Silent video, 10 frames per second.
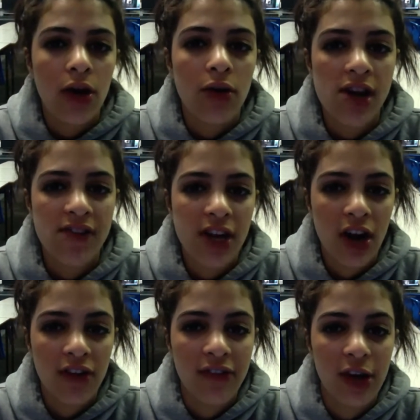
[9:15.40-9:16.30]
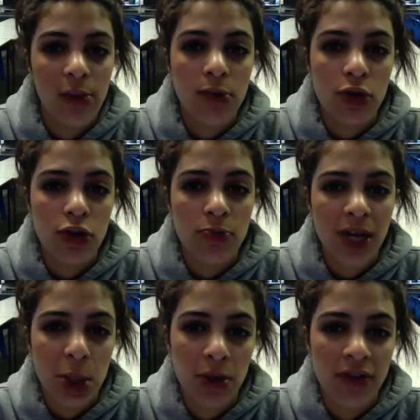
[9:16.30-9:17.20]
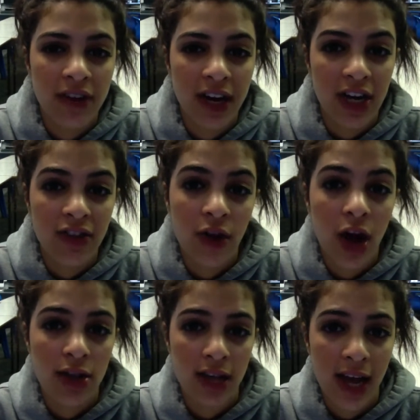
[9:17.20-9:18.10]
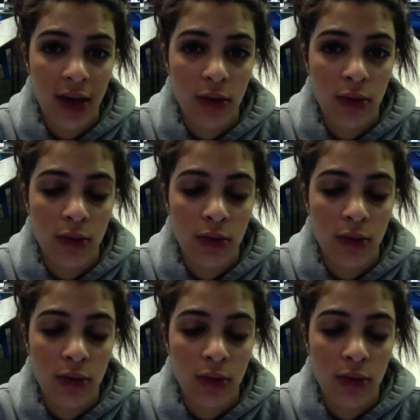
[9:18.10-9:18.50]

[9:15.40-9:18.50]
Within our film, we used special effects for our title,